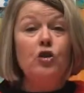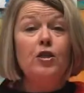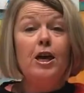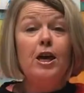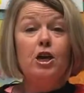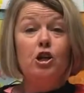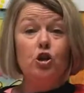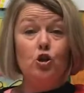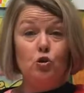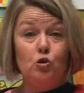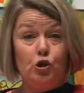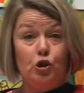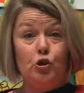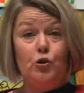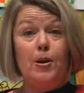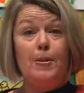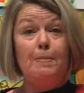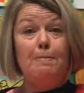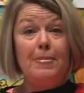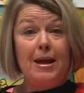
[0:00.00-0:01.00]
that you'll do
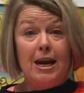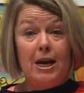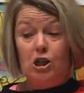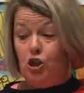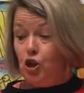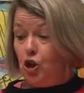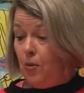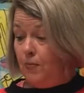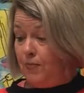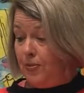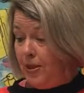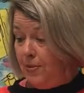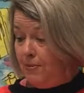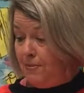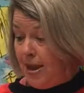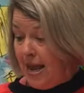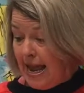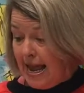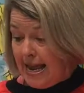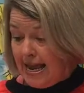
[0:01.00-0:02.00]
a better job than
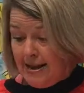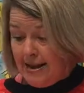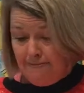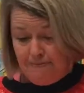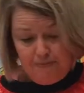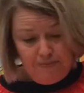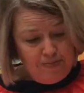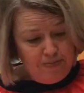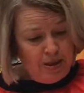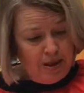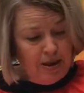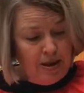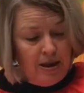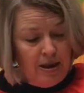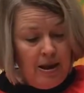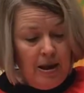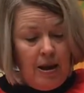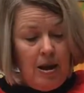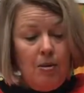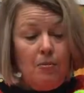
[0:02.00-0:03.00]
me,
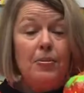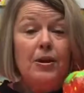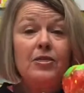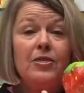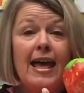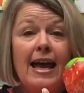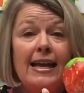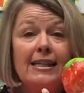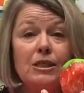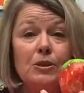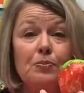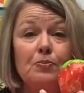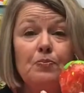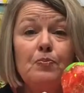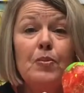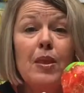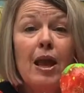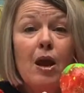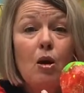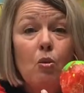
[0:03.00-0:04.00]
but that's
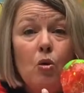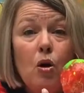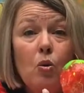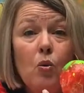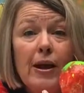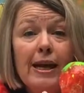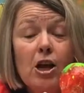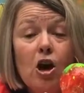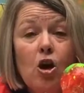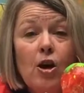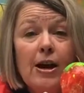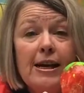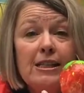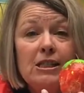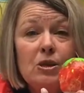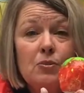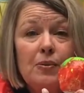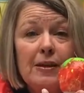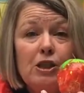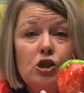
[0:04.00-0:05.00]
what we're going
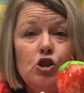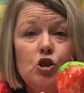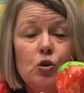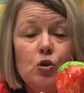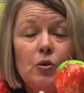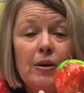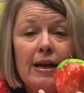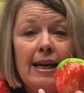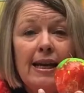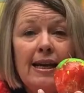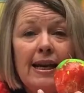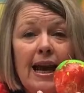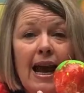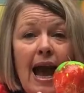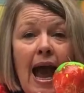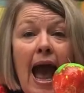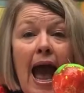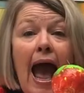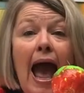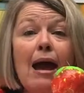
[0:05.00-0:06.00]
to be doing.
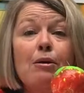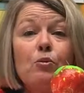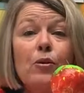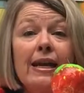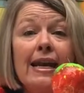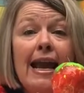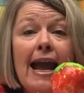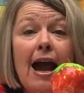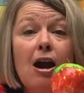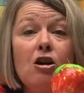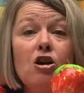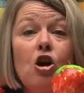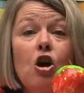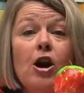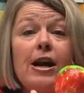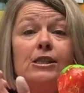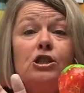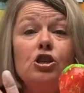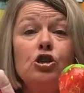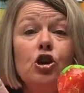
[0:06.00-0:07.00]
And we're now
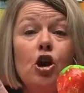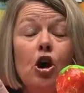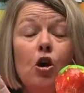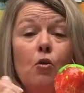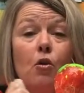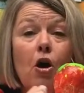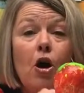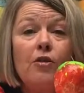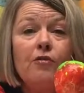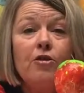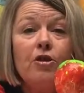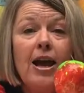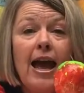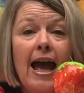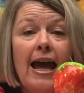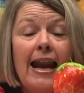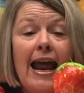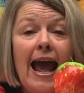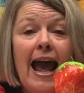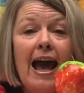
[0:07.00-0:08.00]
going to go over
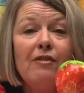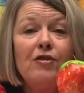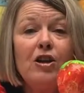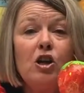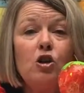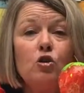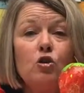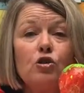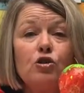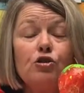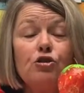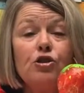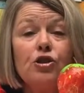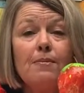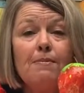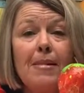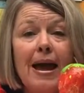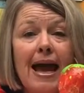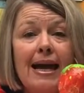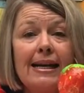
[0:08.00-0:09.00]
and have a look through the
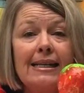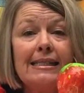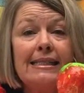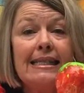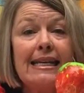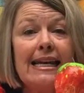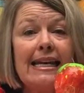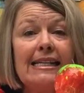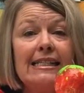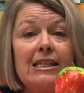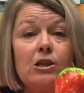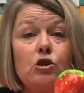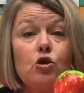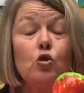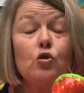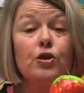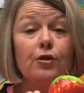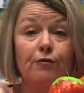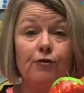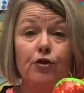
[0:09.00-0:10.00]
magazines and all
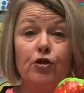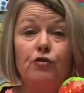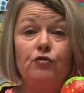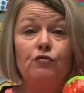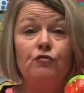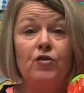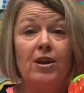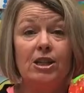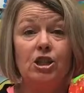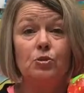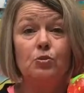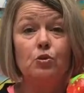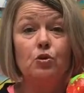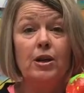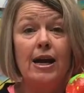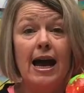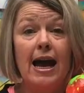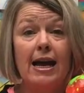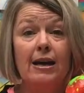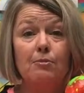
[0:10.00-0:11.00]
the fruit and vegetable
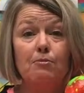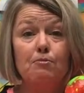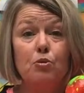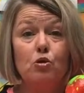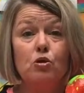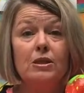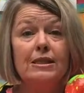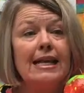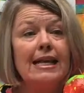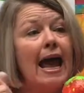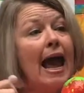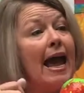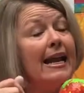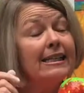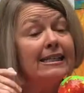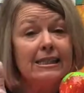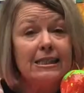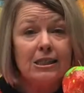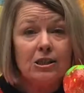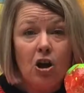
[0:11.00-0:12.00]
garden books and
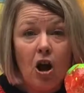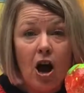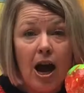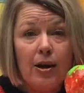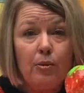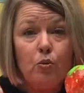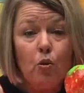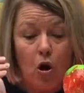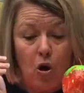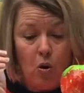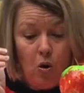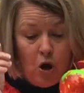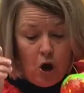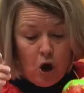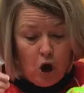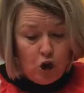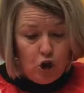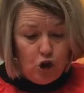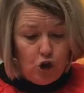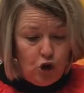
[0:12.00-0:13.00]
decide what
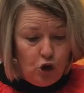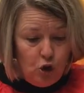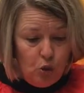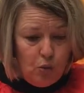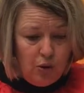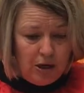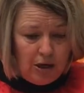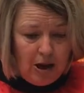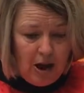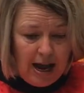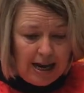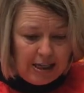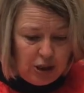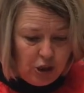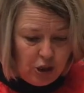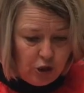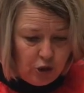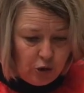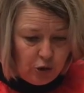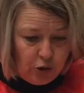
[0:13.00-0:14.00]
you would like to
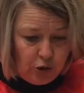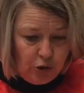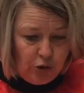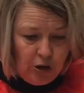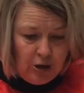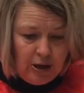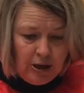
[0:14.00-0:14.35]
do